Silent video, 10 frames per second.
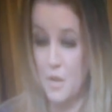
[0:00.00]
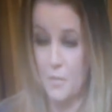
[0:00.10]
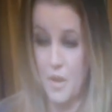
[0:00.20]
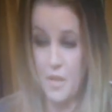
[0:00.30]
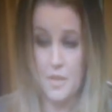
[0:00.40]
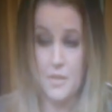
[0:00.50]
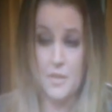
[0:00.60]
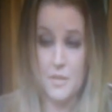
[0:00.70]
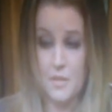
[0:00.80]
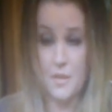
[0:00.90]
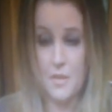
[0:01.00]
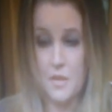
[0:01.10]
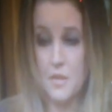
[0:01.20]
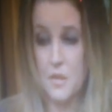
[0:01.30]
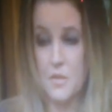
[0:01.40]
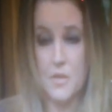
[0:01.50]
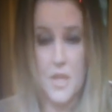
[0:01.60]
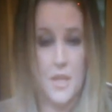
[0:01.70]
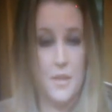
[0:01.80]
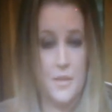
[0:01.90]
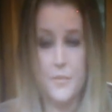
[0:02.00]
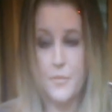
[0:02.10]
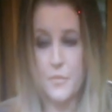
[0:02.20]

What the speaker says: I think so, sadly.